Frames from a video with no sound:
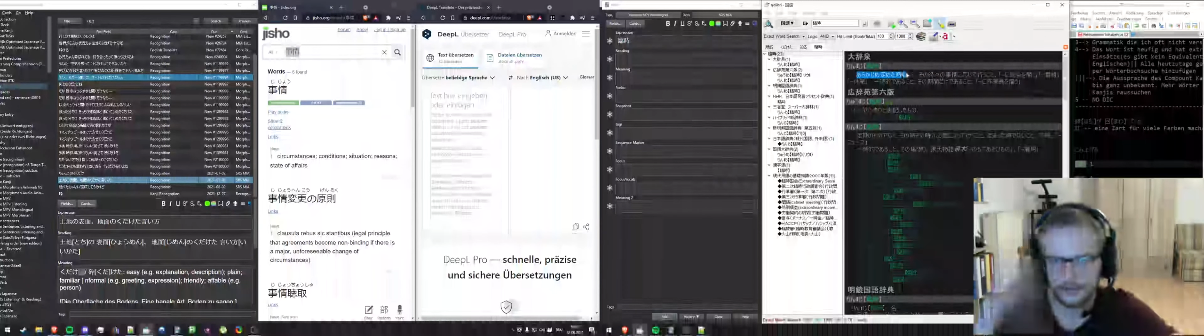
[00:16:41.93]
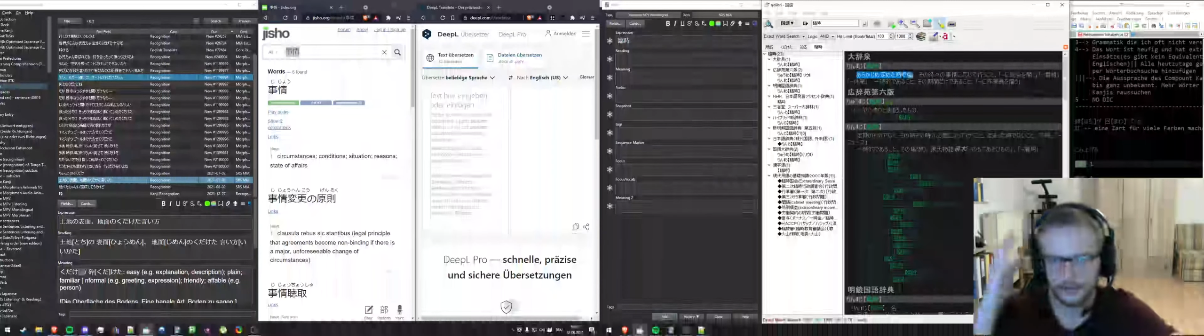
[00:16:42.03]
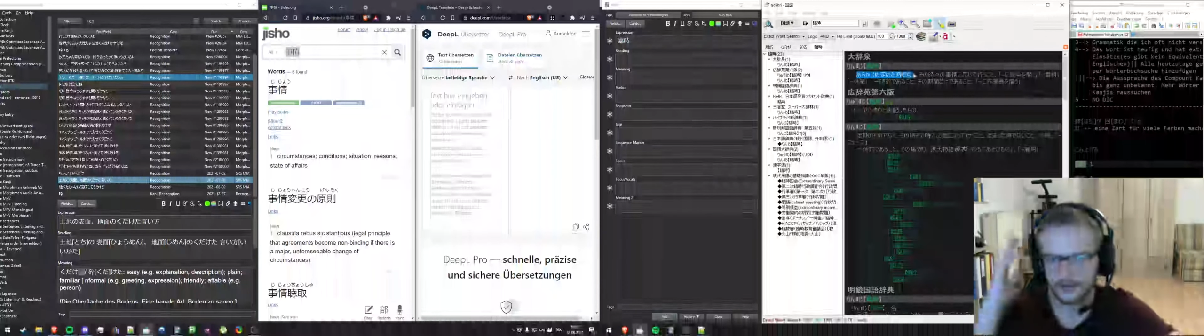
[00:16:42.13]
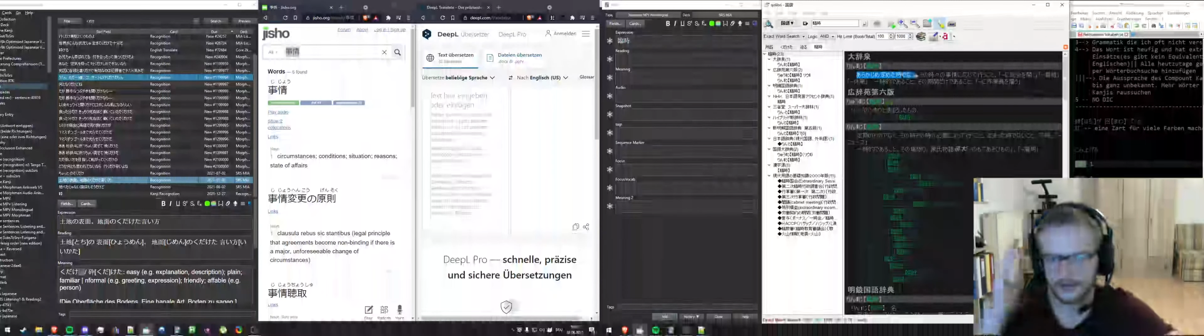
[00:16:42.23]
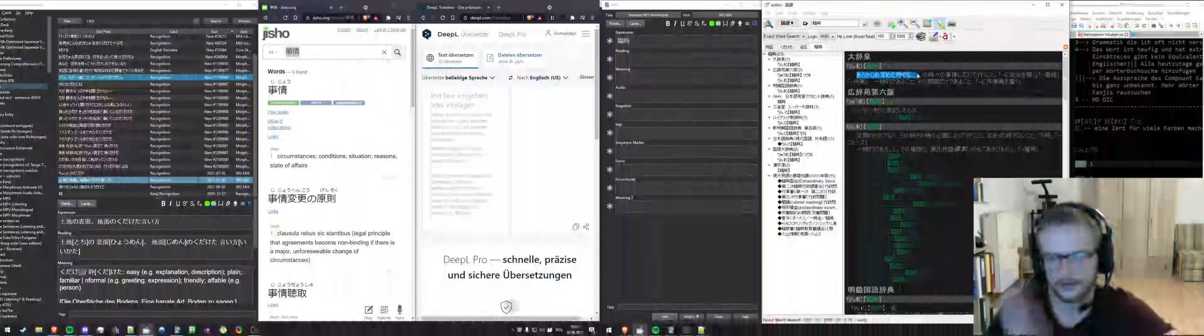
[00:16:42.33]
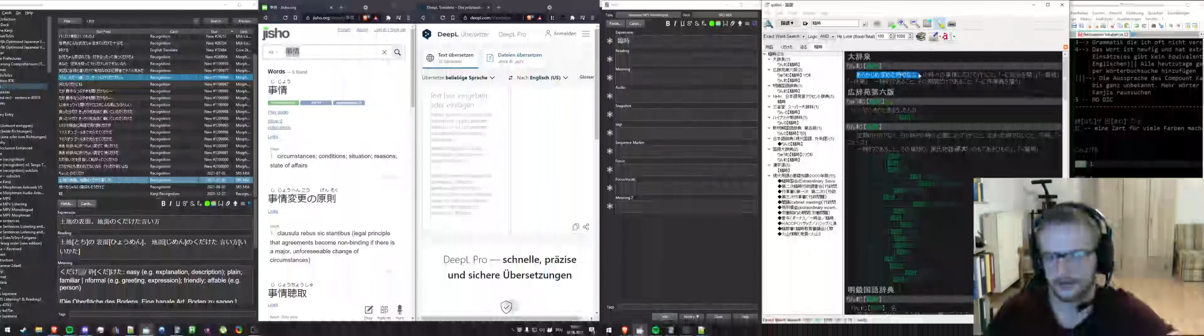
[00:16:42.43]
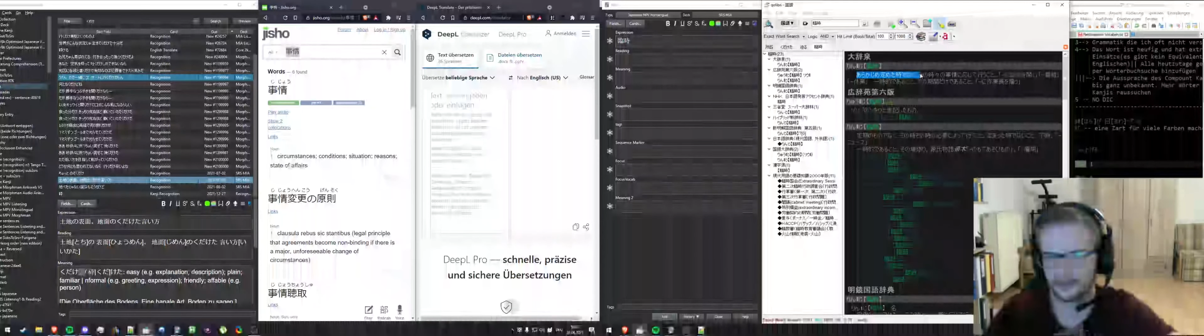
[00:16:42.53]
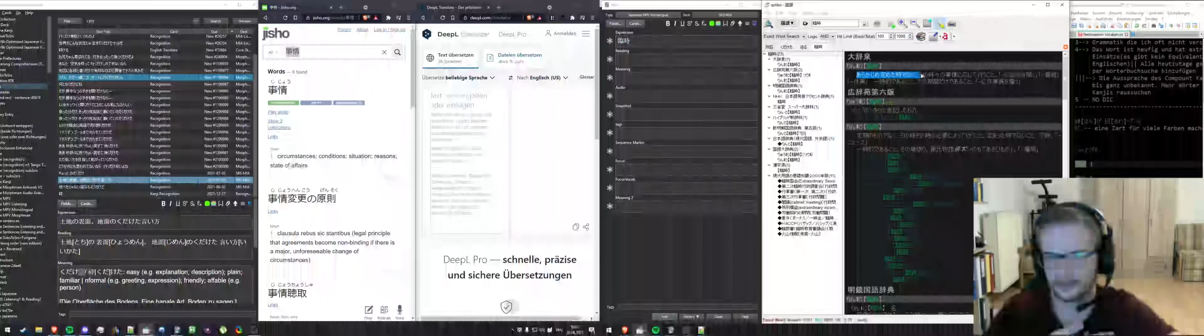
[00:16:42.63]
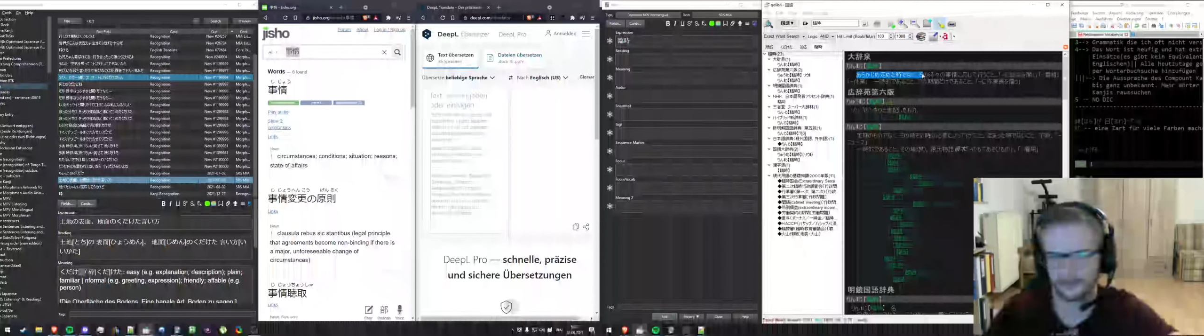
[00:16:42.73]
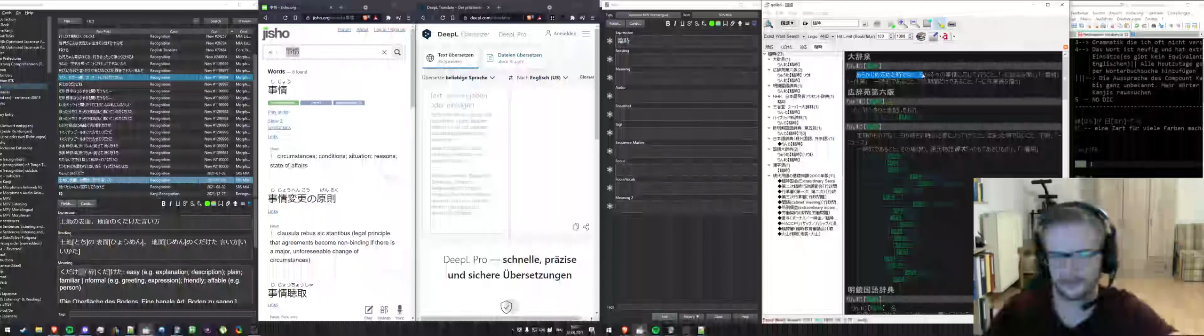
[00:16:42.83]
words that are
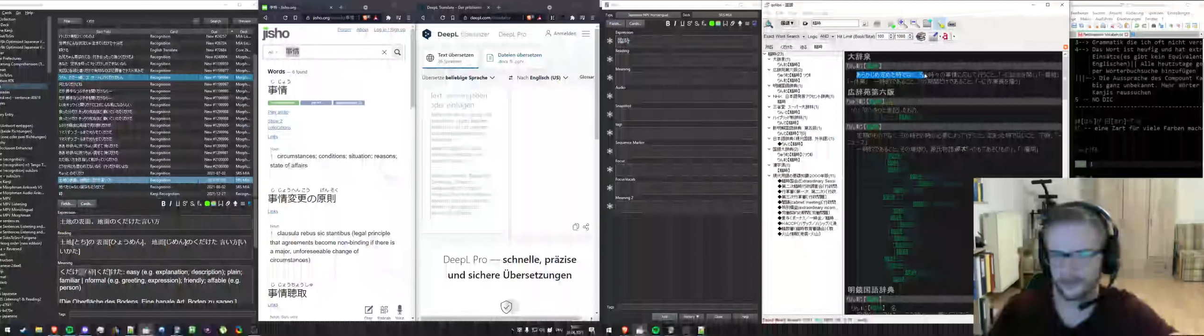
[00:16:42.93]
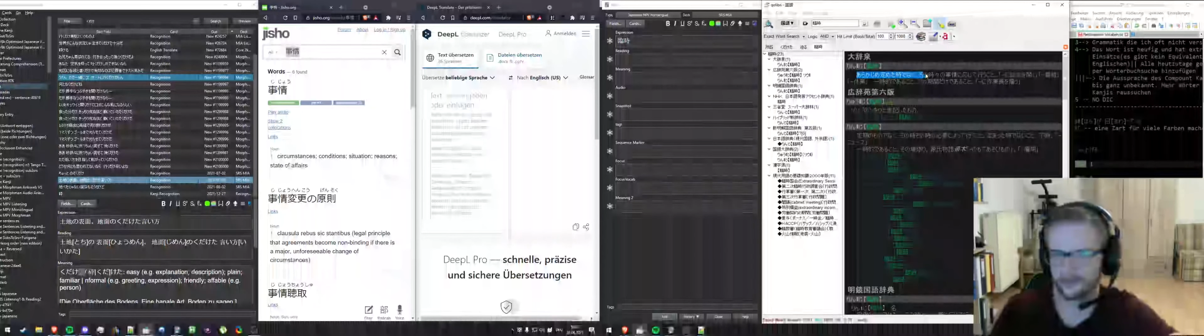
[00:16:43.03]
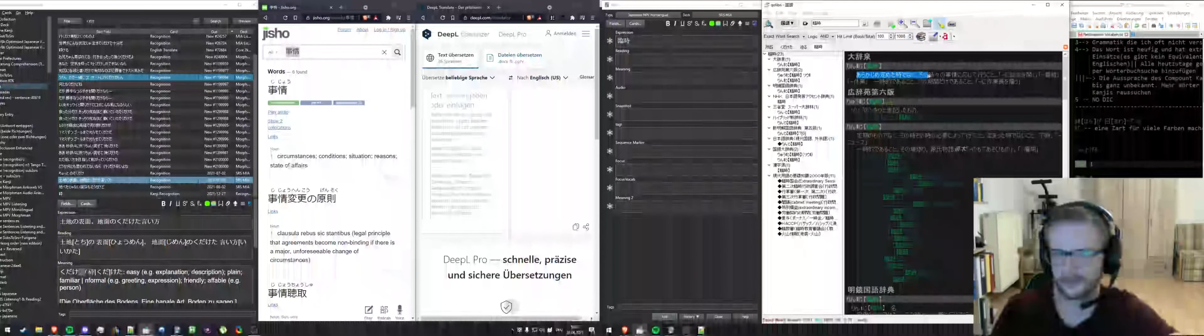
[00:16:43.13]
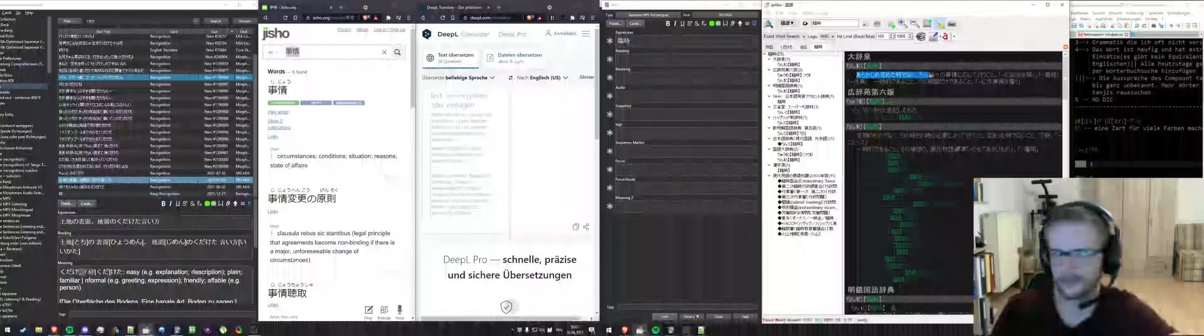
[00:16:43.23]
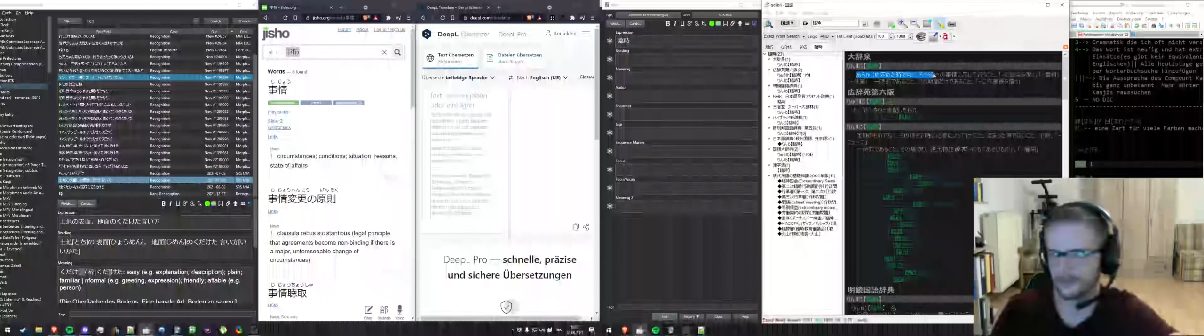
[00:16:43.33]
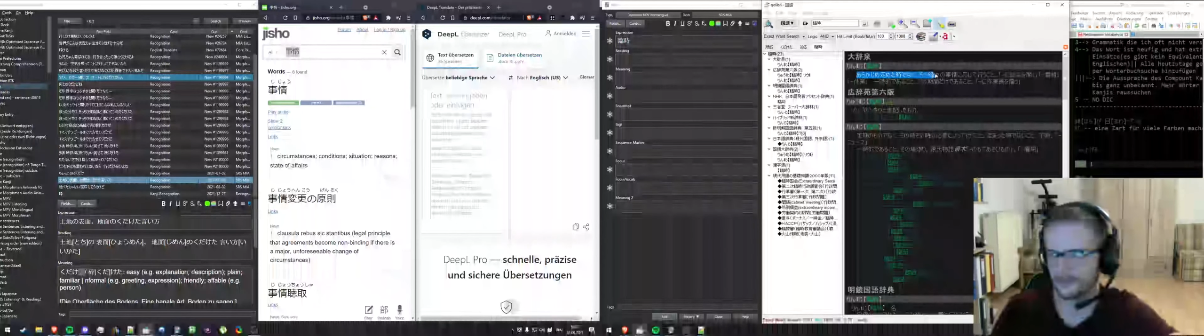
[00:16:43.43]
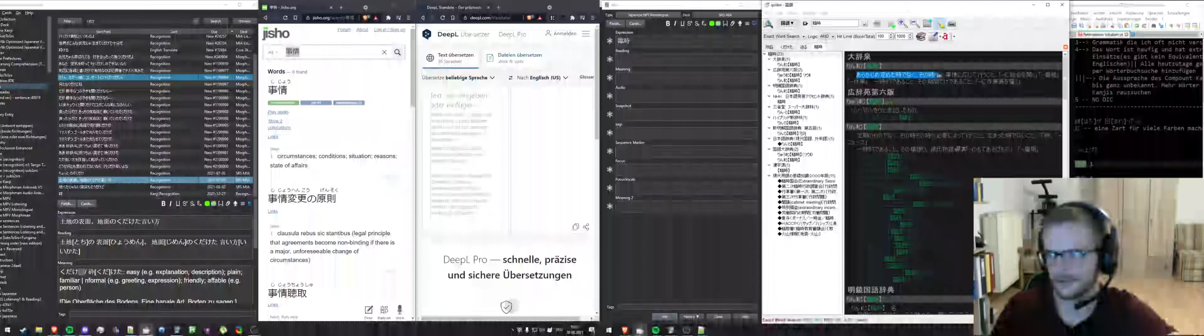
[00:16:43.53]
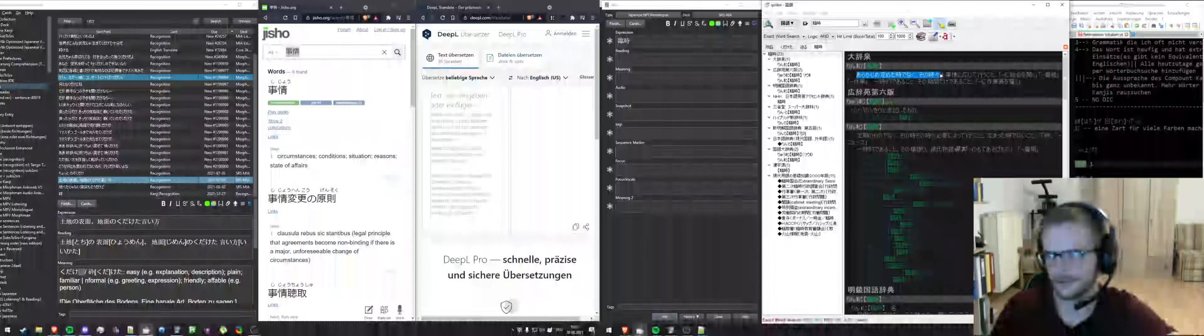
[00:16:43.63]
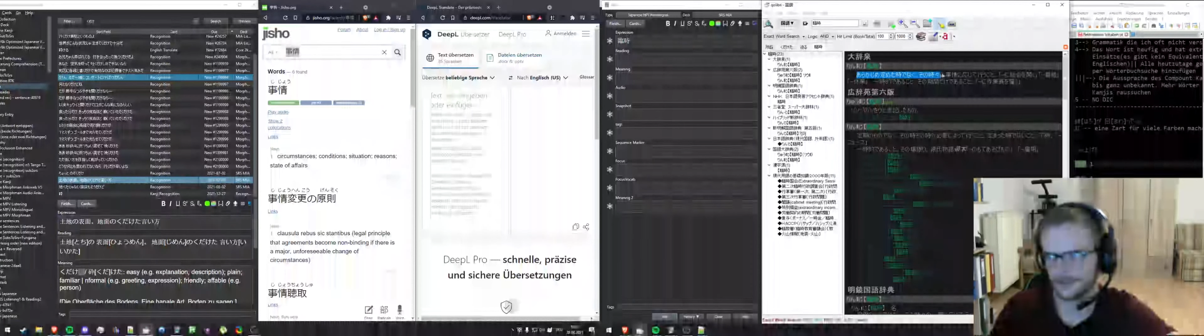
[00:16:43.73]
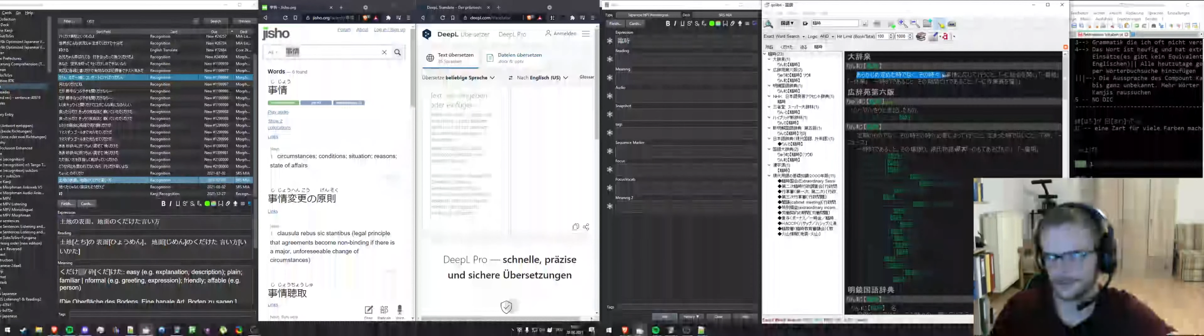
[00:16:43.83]
pronounced perfectly the same,